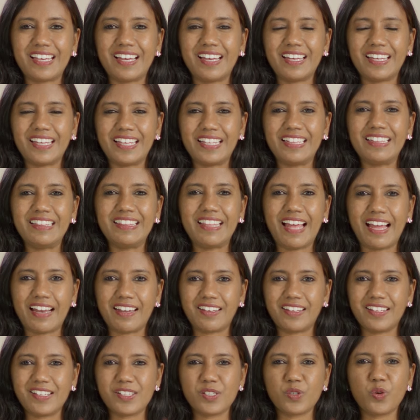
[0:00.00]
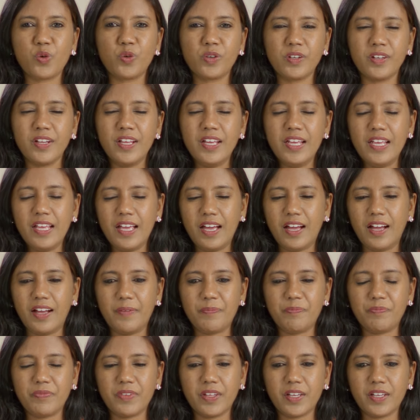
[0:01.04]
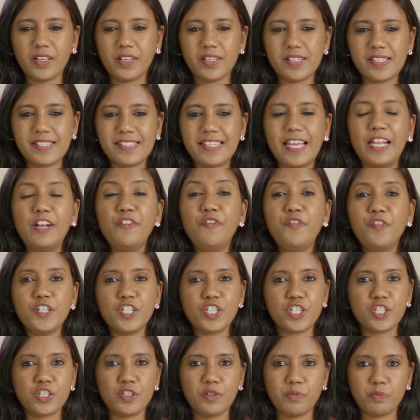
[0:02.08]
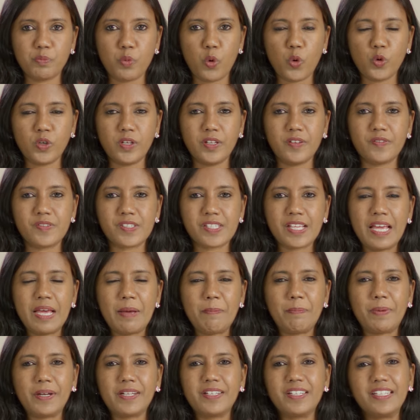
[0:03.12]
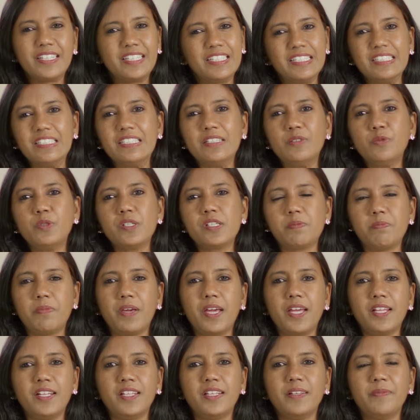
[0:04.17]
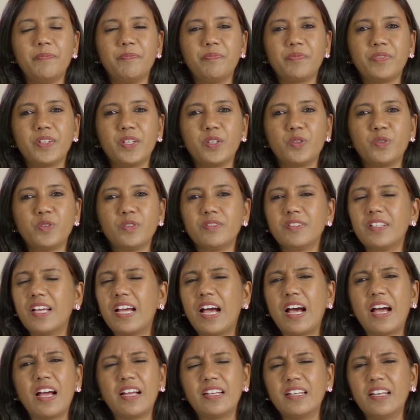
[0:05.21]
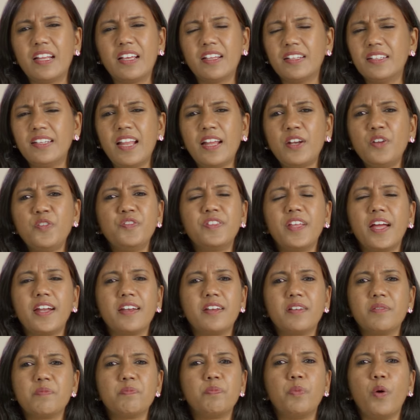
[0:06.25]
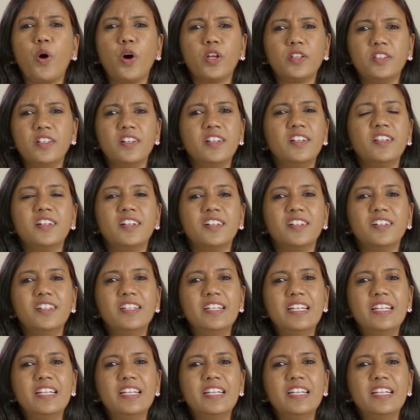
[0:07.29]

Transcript: uh, in that his own um, uh, selfish motives. But here was Mary. You know, none of that bothered her.